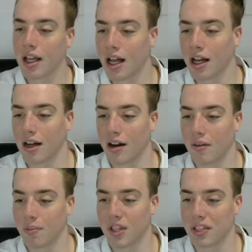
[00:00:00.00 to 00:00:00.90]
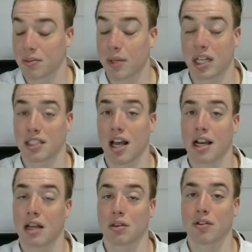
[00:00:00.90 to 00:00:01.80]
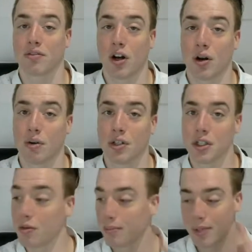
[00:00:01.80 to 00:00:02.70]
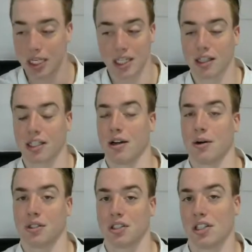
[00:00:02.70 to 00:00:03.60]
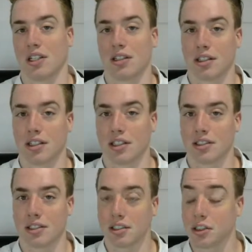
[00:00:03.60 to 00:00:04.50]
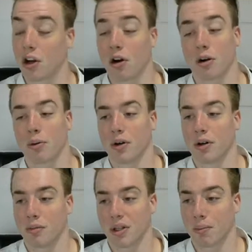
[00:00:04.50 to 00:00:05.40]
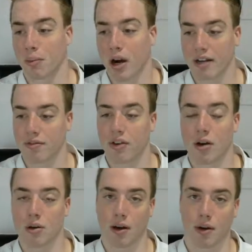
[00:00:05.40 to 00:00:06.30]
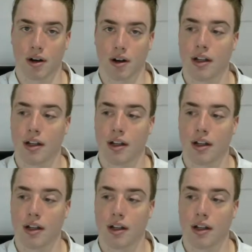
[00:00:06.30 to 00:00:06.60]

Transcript: and somebody's gotten out their phone, you immediately notice it, because it's a dark room with a bright phone going on.